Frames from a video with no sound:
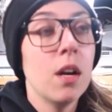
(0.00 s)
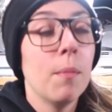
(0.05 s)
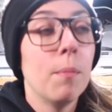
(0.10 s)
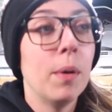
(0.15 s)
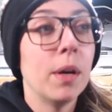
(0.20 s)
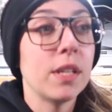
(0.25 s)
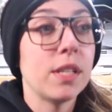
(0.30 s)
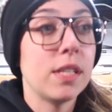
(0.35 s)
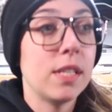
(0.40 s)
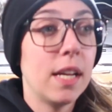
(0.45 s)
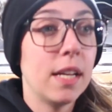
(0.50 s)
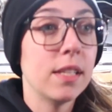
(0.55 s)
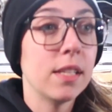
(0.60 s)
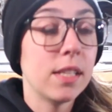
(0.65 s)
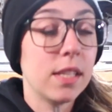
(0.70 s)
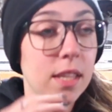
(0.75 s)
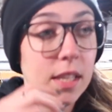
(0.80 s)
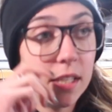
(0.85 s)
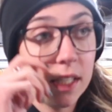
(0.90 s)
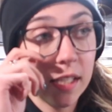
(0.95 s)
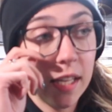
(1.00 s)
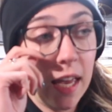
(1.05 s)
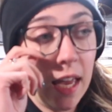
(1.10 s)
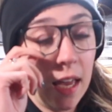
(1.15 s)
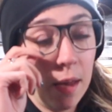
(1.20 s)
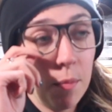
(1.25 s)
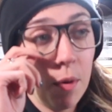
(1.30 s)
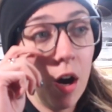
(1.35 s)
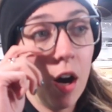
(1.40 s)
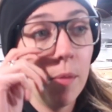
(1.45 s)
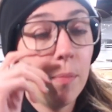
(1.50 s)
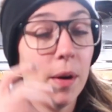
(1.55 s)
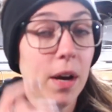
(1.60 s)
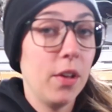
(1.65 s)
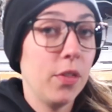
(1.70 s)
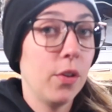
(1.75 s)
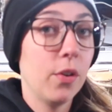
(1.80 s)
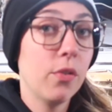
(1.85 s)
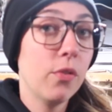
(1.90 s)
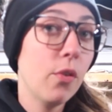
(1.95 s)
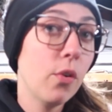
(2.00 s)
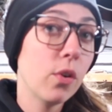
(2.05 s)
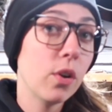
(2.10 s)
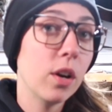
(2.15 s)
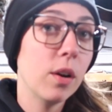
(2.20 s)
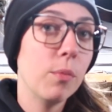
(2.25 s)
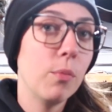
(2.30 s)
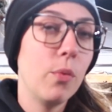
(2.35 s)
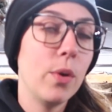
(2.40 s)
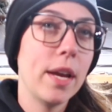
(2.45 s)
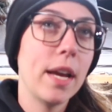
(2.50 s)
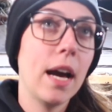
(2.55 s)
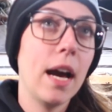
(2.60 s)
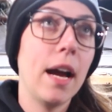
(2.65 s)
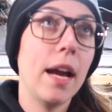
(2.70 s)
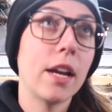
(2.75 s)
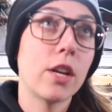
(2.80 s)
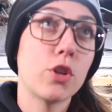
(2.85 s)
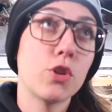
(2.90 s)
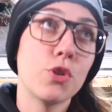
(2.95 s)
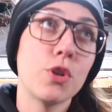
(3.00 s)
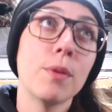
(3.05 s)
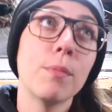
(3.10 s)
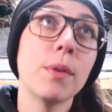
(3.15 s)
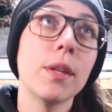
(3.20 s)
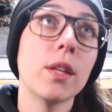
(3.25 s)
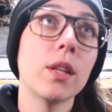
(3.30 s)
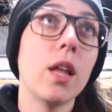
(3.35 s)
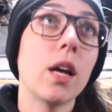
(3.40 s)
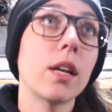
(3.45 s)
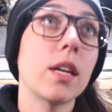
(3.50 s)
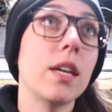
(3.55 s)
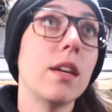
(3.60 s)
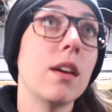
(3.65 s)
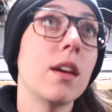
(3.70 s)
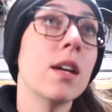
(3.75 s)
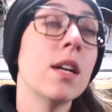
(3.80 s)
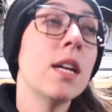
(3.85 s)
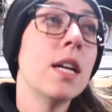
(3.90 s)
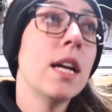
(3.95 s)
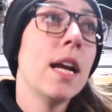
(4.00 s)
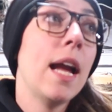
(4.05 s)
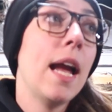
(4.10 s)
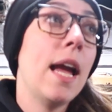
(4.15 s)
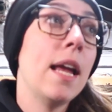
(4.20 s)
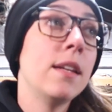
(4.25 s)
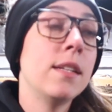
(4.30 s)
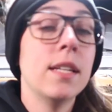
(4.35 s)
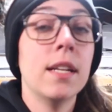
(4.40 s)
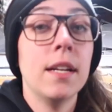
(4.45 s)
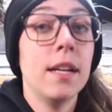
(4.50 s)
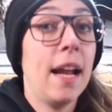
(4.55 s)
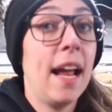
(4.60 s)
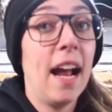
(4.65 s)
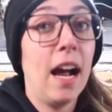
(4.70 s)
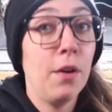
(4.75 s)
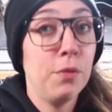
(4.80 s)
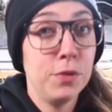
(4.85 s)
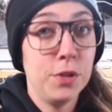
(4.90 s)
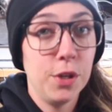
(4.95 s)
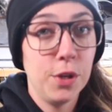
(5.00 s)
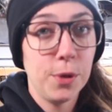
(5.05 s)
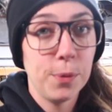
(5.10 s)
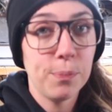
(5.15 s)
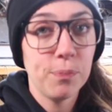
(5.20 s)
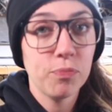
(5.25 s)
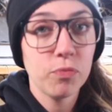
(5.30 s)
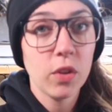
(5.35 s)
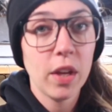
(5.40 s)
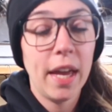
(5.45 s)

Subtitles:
But since this came up on the forum, we got extremely lucky and didn't have to.